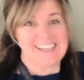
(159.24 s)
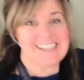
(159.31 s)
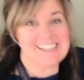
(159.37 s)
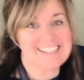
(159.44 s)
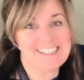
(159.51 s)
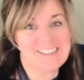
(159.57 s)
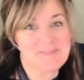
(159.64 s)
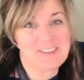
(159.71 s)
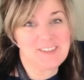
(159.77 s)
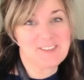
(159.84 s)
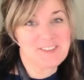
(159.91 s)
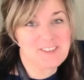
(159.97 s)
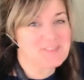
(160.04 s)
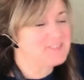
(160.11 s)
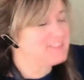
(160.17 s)
Isn't it
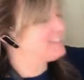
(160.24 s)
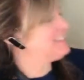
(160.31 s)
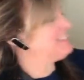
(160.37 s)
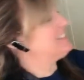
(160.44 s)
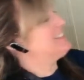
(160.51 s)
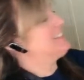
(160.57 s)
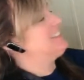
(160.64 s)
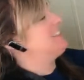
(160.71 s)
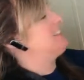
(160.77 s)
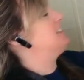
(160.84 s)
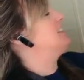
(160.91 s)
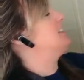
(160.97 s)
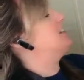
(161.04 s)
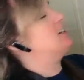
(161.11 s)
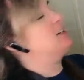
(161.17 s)
beautiful?
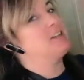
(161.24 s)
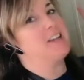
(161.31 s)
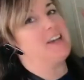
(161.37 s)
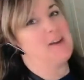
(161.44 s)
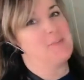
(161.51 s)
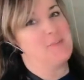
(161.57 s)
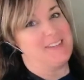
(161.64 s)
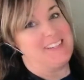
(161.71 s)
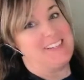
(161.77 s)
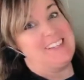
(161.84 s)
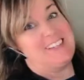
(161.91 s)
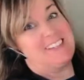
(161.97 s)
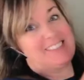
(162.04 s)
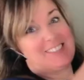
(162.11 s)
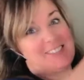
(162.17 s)
Okay, but
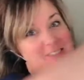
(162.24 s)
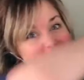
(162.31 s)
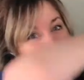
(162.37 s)
here's the one